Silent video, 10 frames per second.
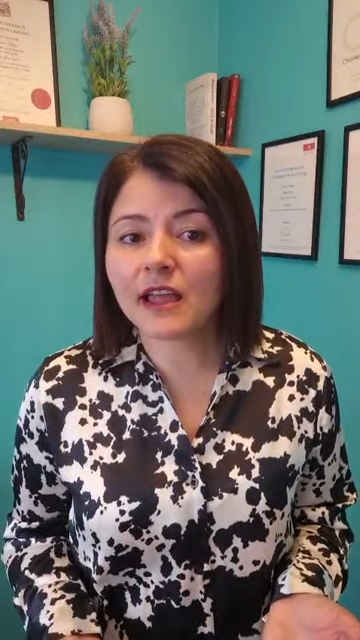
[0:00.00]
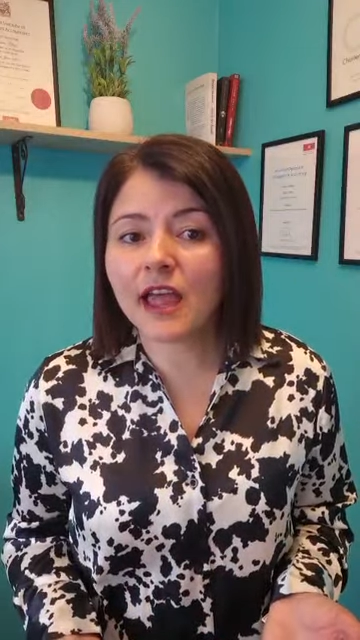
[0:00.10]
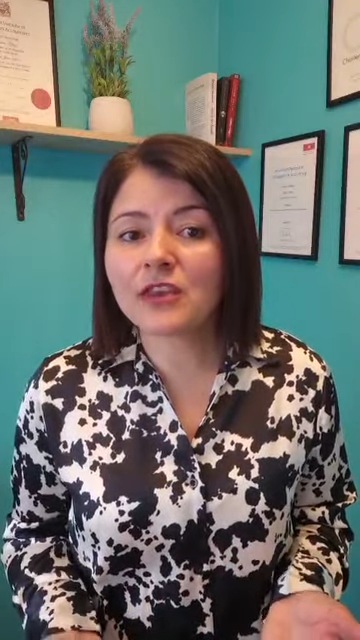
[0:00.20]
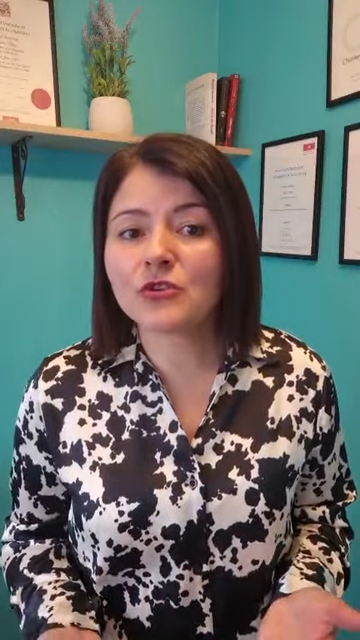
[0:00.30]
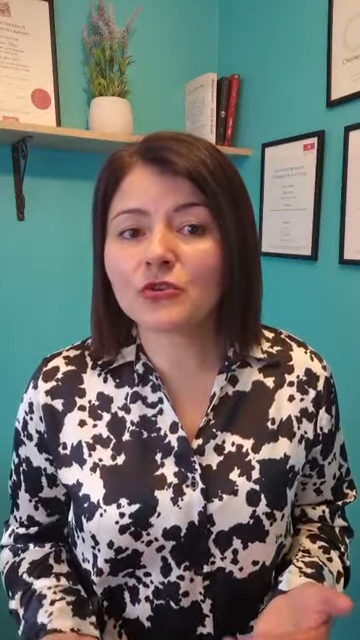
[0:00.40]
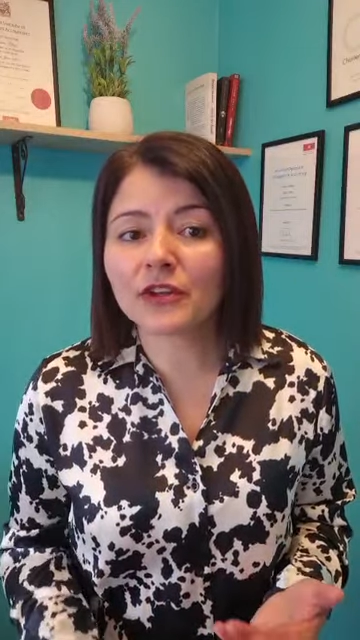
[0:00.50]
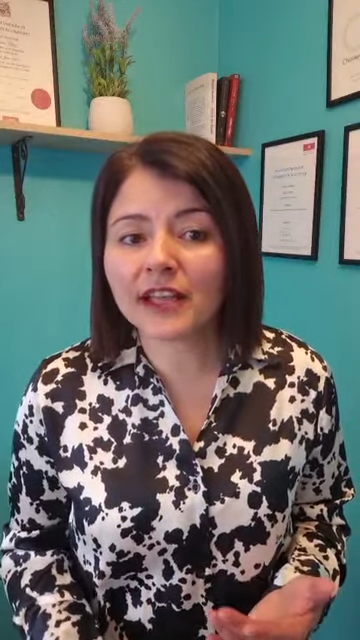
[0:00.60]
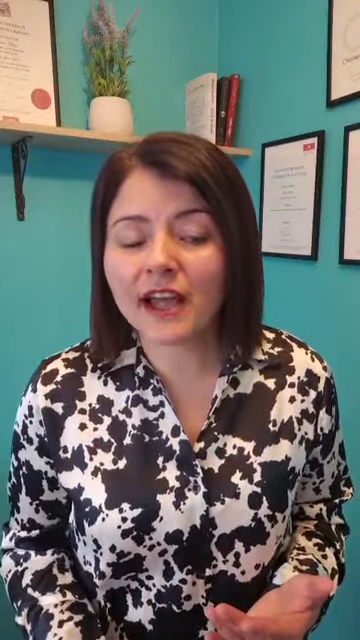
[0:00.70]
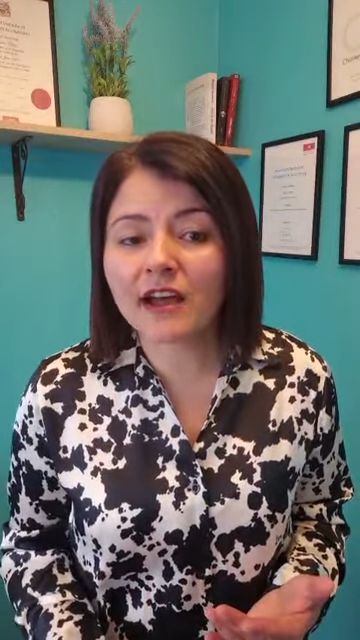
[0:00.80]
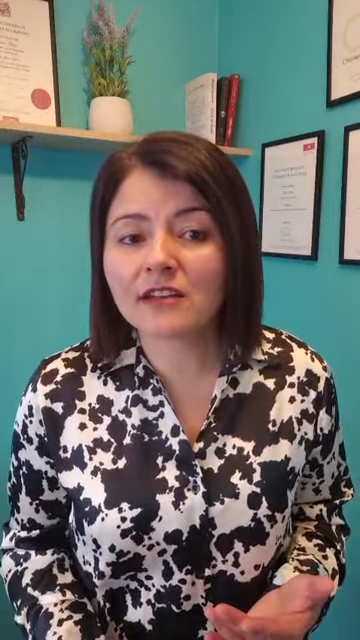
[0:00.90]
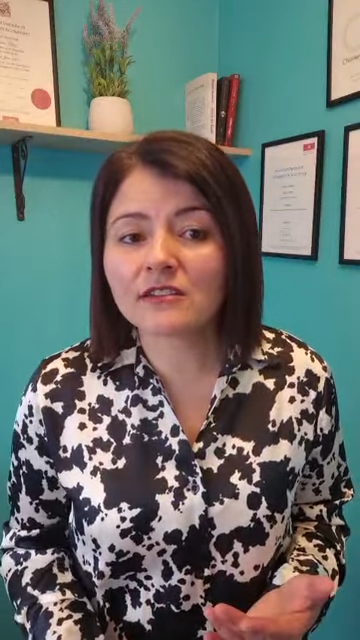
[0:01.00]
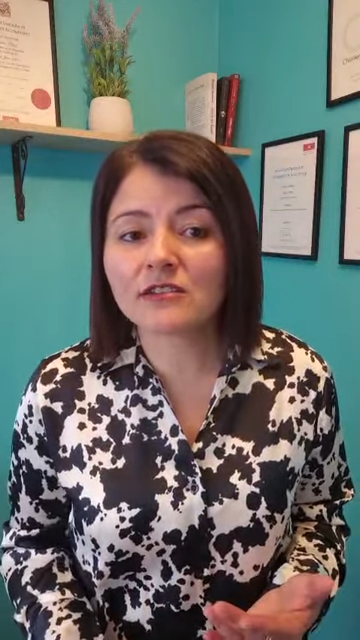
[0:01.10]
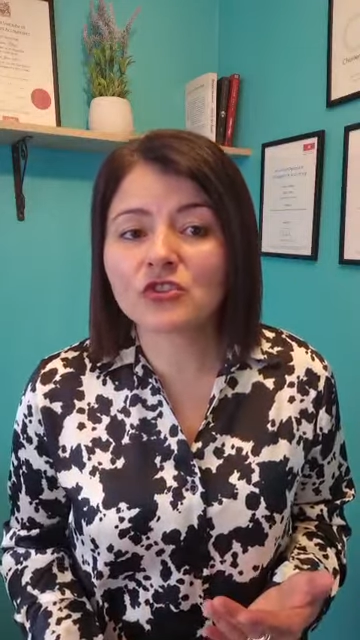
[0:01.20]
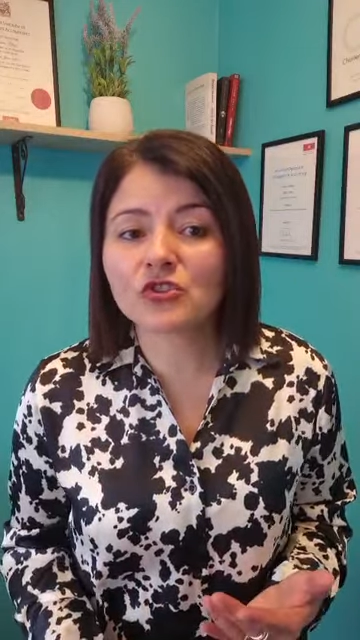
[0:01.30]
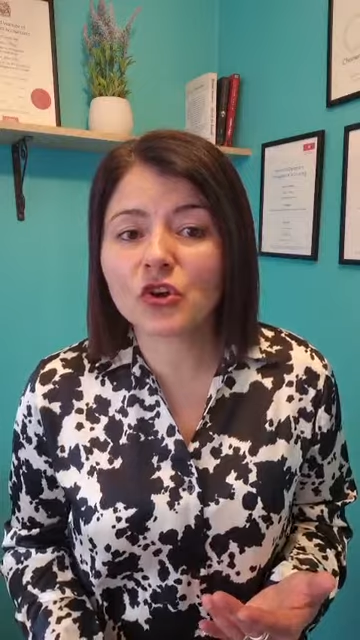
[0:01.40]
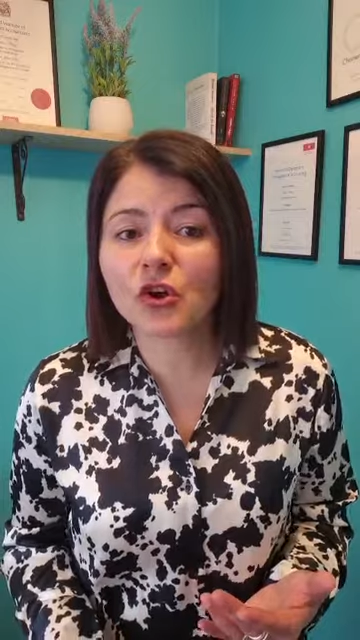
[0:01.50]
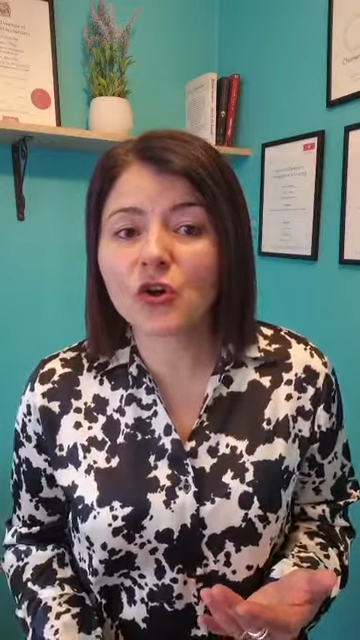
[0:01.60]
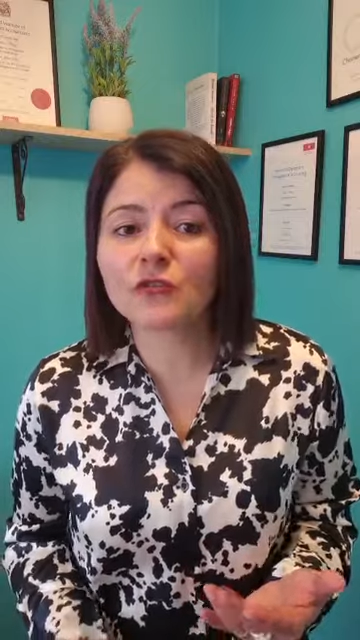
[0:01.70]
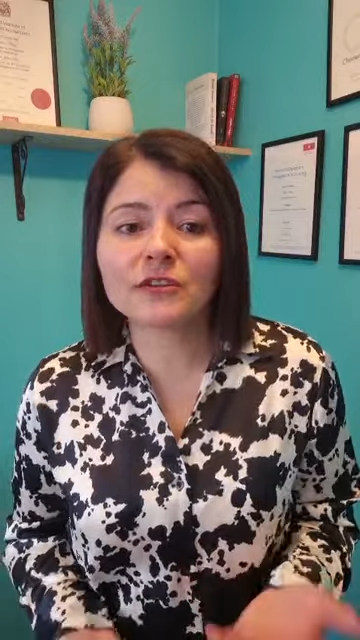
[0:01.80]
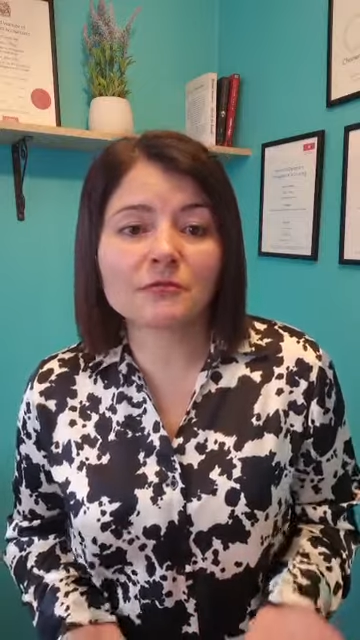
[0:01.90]
and your accounts
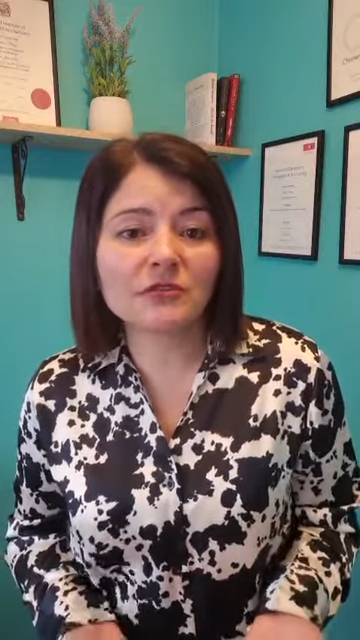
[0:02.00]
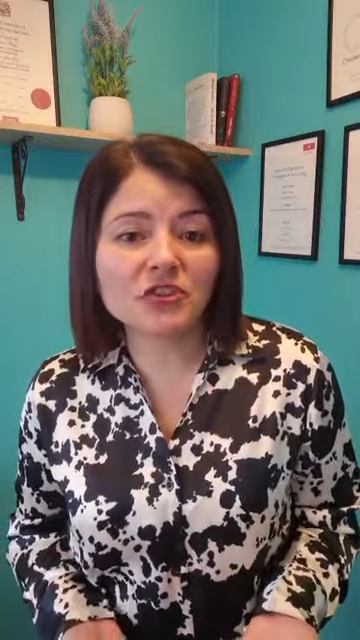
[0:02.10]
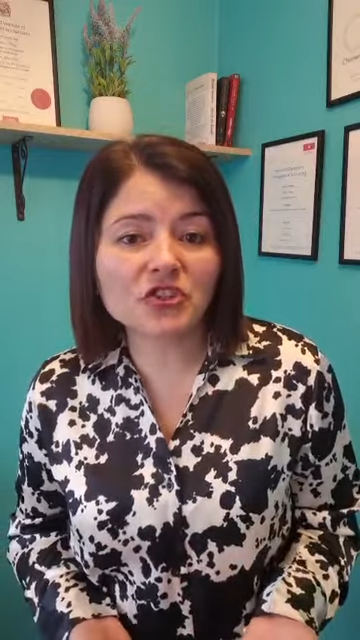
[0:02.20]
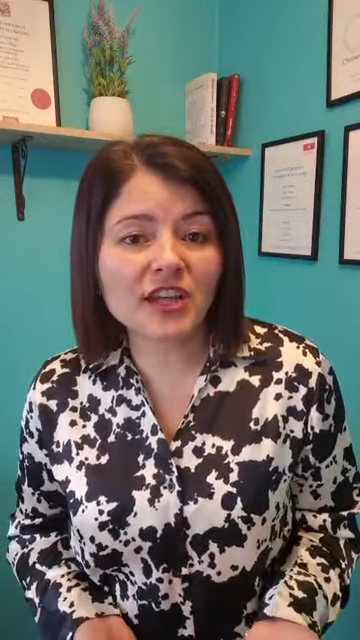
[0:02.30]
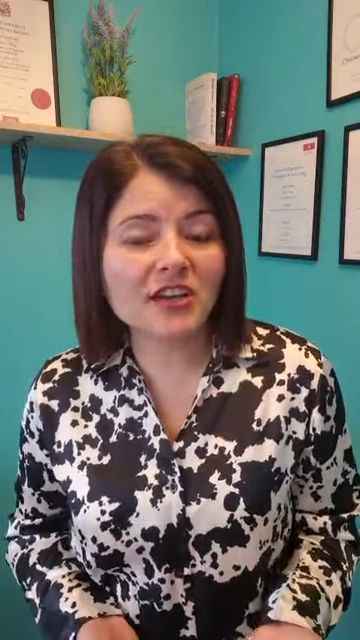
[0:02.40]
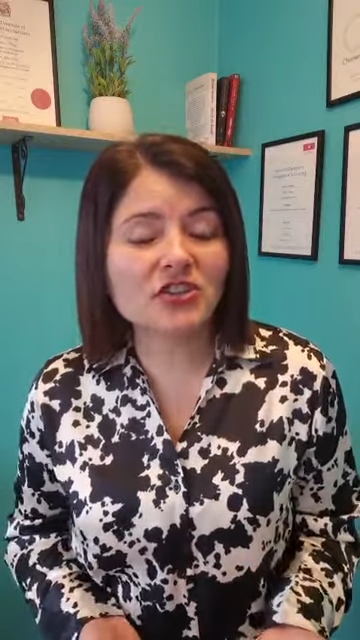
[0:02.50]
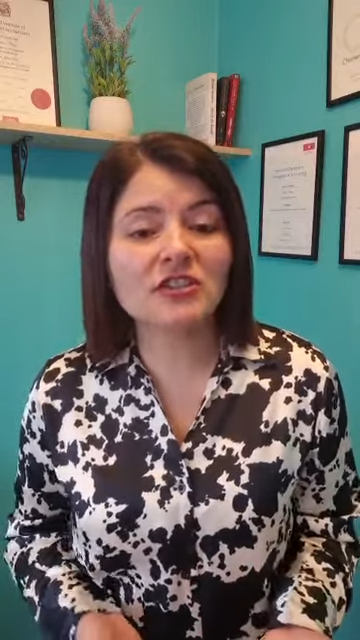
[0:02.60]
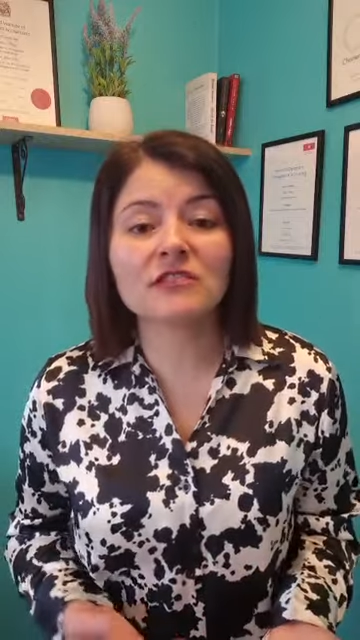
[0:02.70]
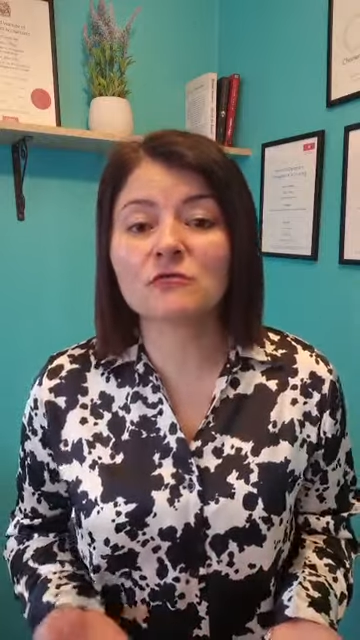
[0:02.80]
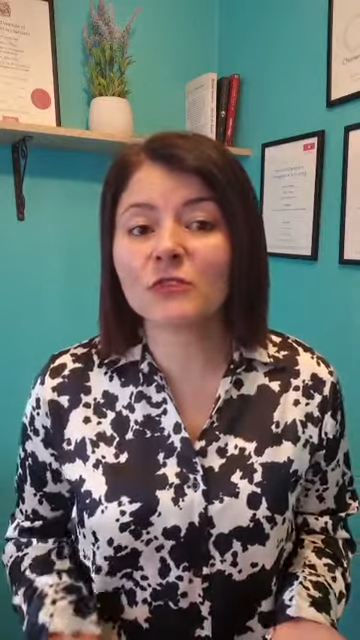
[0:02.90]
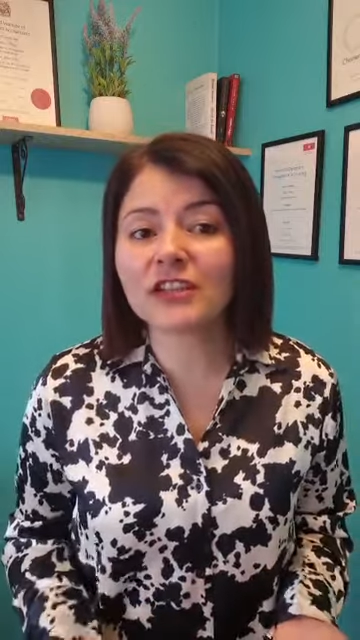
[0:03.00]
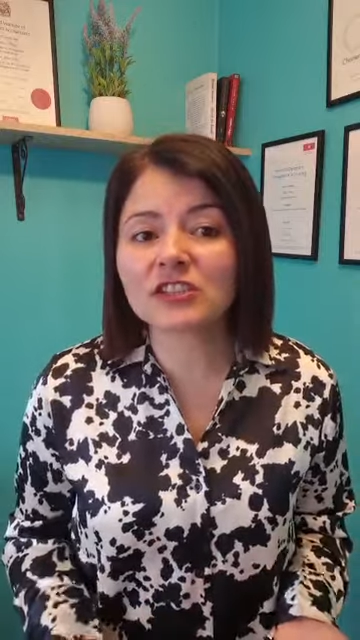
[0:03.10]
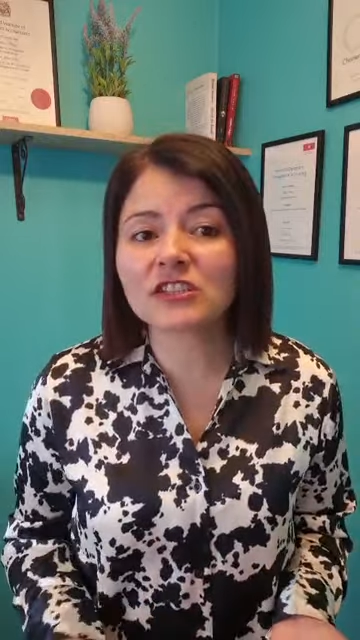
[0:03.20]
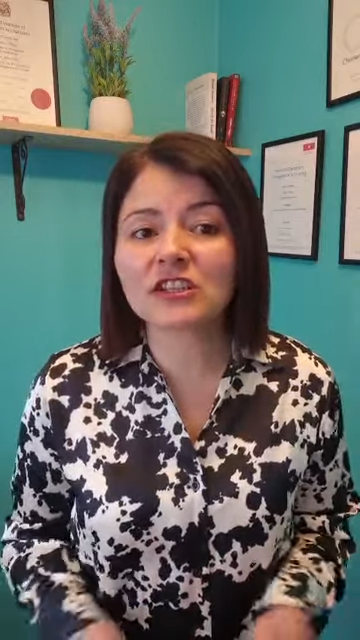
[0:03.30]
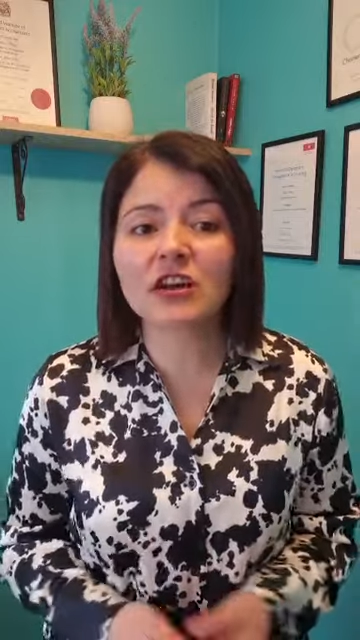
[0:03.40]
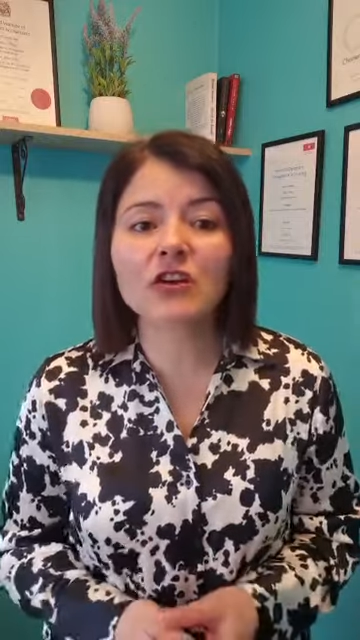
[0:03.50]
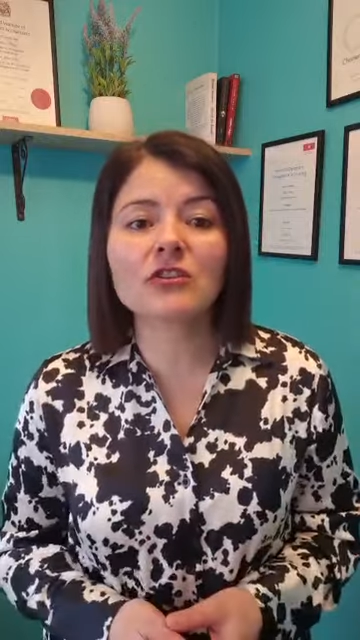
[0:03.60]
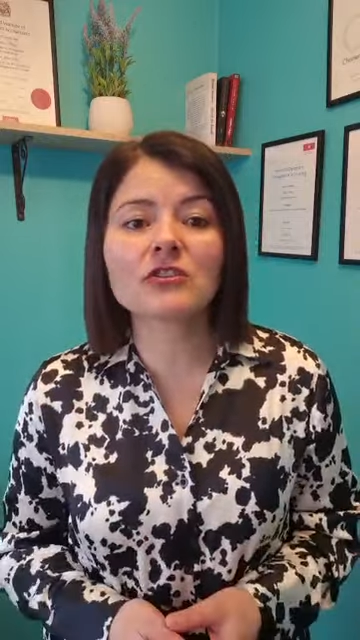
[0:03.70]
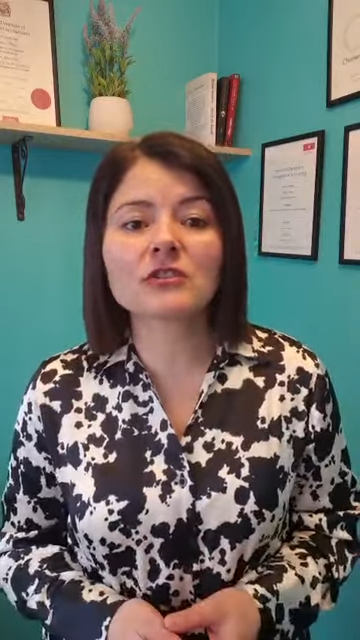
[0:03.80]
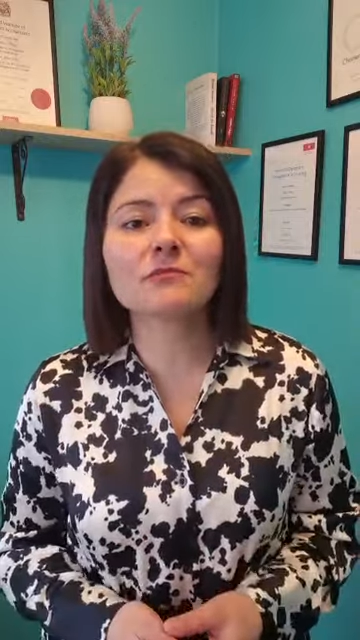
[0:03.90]
show depreciation and wages costs,